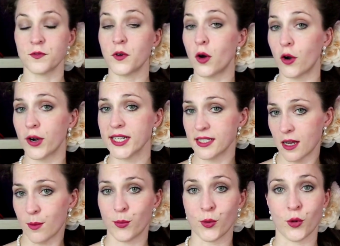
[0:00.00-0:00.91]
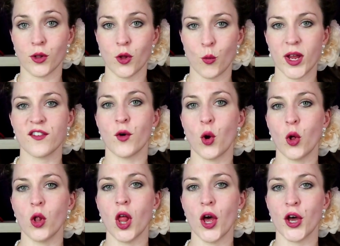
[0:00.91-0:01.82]
For example, we've
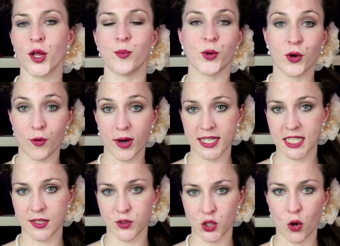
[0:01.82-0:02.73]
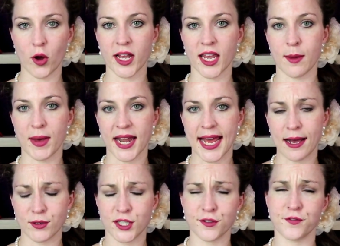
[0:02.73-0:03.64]
all heard progressives talking about
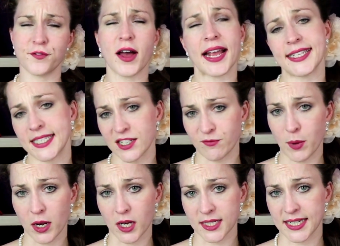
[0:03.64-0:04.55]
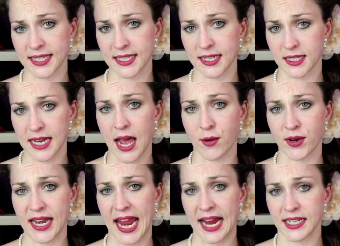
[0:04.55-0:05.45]
how divisive politics is
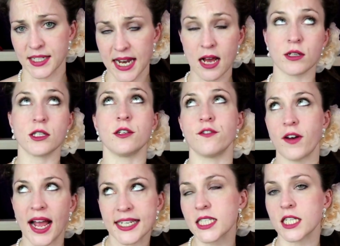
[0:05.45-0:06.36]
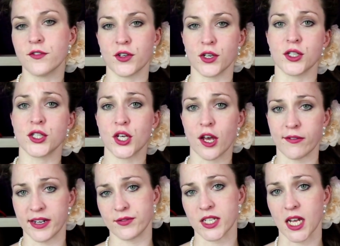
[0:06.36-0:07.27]
nowadays, and how divisive
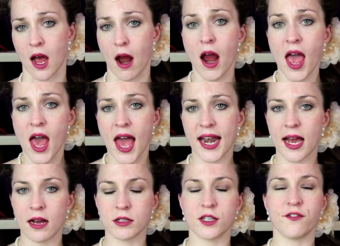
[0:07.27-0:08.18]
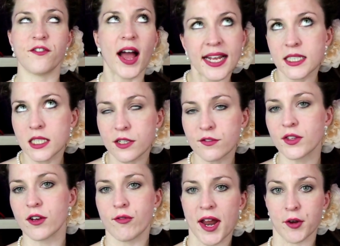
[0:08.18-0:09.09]
conservatives are, and how divisive
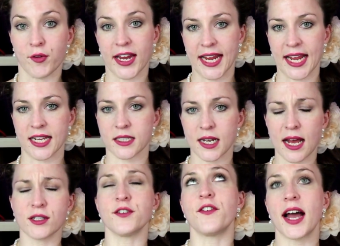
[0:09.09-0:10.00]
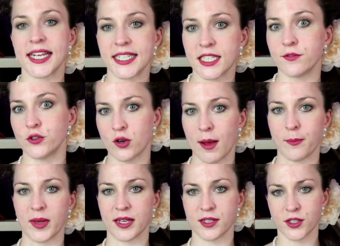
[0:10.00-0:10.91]
their rhetoric is, and how divisive
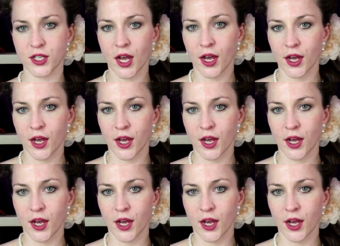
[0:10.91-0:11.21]
Trump is.